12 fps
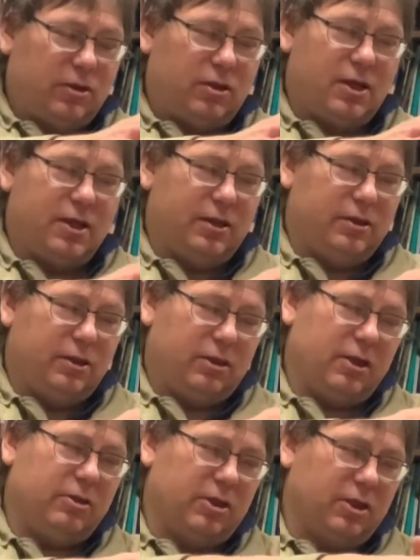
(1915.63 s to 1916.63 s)
this
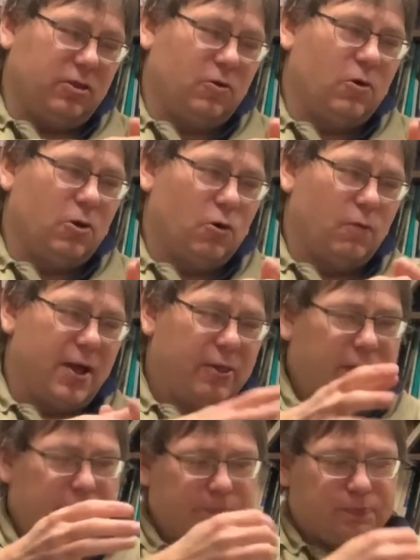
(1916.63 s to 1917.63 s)
thing's a historical
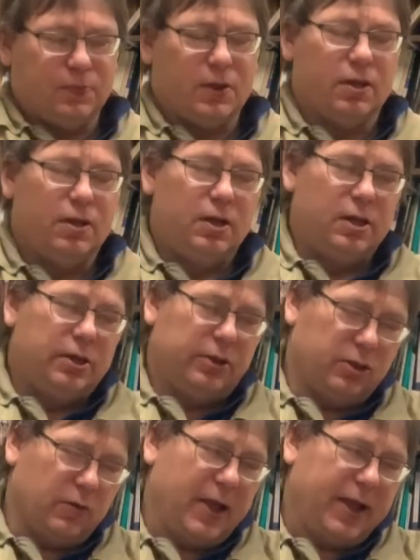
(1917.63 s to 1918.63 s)
relic. And
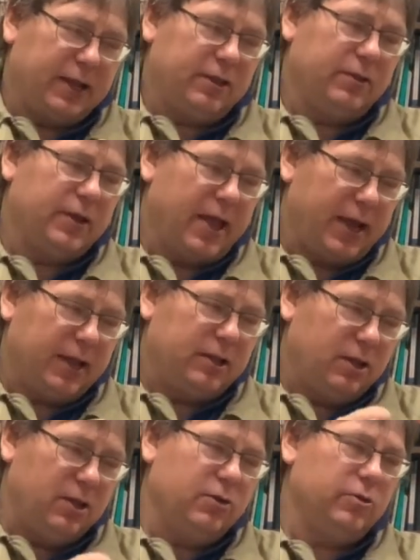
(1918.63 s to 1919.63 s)
so I got to
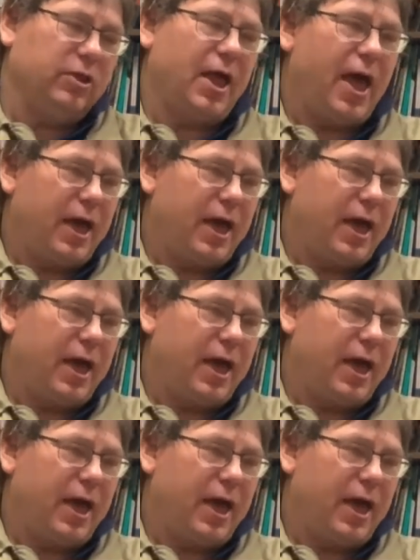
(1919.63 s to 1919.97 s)
use that,